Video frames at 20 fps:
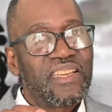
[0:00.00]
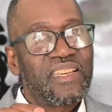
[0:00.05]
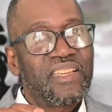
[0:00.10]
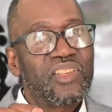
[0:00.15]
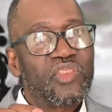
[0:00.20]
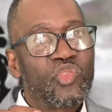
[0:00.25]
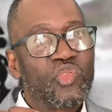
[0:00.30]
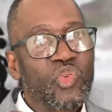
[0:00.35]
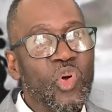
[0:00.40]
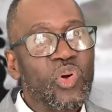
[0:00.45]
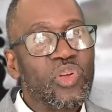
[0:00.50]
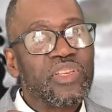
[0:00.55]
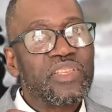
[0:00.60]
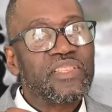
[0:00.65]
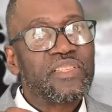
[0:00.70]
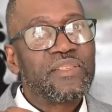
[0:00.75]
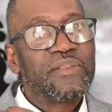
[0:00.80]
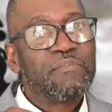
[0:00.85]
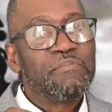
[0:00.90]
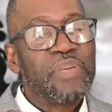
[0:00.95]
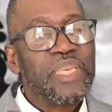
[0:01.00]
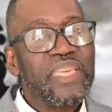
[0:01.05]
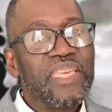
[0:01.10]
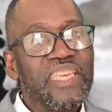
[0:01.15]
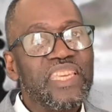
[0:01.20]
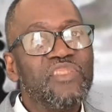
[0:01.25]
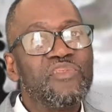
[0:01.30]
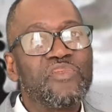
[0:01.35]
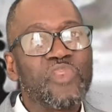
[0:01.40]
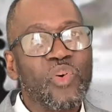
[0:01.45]
Don't be
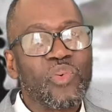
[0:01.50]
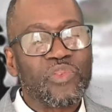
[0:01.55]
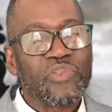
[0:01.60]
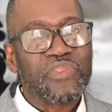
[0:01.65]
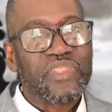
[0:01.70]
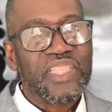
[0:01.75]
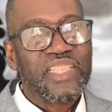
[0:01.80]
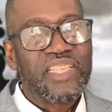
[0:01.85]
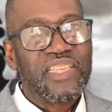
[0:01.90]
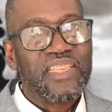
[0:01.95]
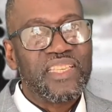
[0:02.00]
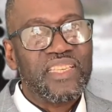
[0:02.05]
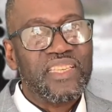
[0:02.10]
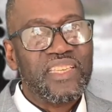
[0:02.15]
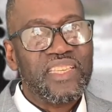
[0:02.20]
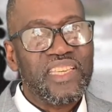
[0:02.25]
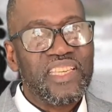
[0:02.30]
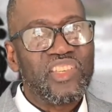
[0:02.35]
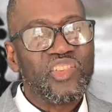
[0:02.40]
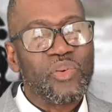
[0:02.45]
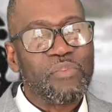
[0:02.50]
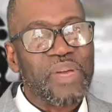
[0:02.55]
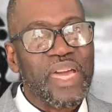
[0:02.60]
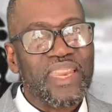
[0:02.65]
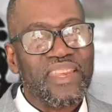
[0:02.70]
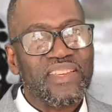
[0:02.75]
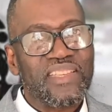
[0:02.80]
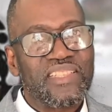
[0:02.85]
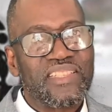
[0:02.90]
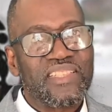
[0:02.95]
involved in your
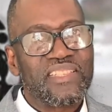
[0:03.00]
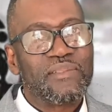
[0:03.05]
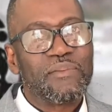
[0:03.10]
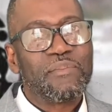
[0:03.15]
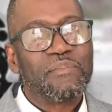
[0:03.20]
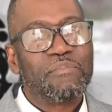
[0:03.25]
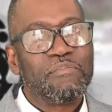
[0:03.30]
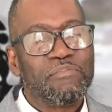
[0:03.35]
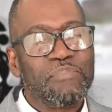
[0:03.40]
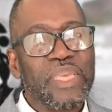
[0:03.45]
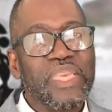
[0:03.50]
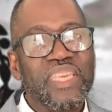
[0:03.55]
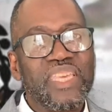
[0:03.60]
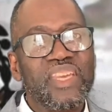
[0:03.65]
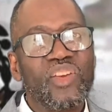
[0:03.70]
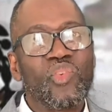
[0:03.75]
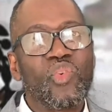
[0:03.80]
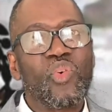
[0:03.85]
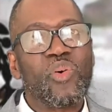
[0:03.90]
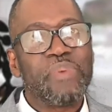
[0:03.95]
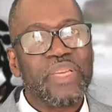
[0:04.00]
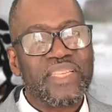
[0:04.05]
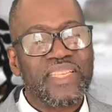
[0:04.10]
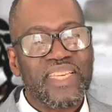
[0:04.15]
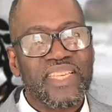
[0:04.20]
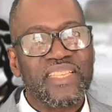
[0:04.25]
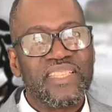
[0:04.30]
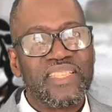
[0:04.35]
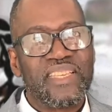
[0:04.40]
marriage. Be committed.